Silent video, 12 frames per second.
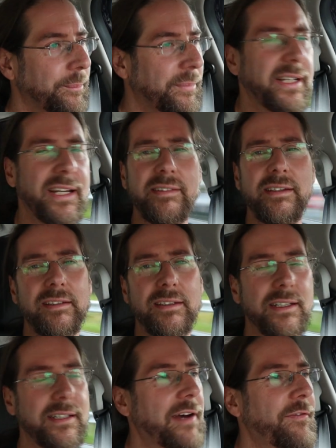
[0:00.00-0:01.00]
But that's it.
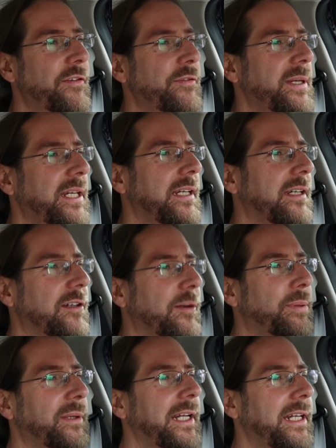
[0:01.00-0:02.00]
Enough of me
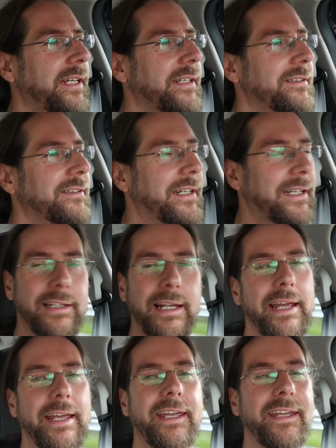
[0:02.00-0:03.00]
complaining and
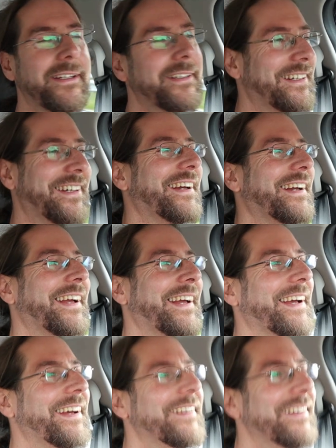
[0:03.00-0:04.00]
liking.
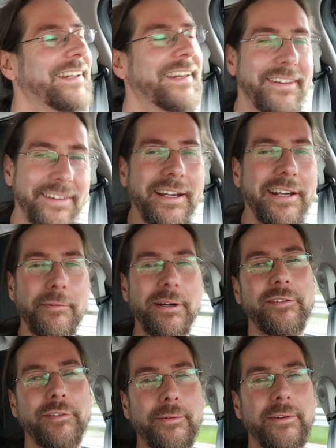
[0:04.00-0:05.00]
Thank you
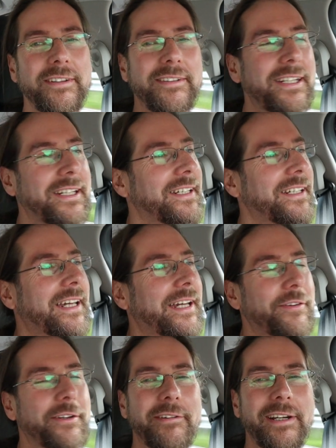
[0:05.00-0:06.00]
much for watching.
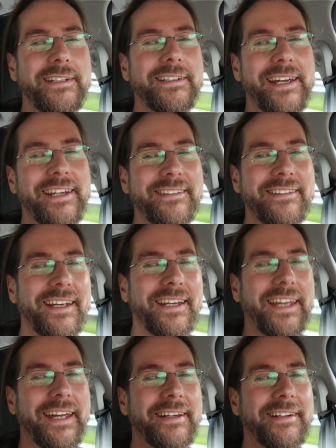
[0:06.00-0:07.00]
Have a great day and
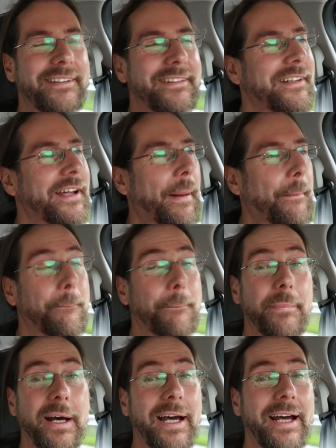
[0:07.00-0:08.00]
take care.
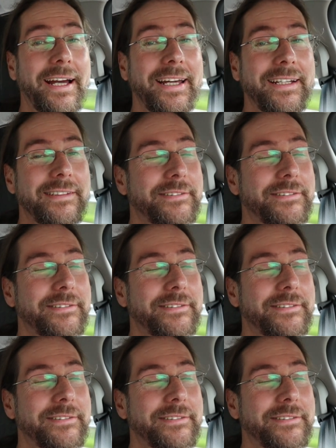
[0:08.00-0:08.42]
Bye.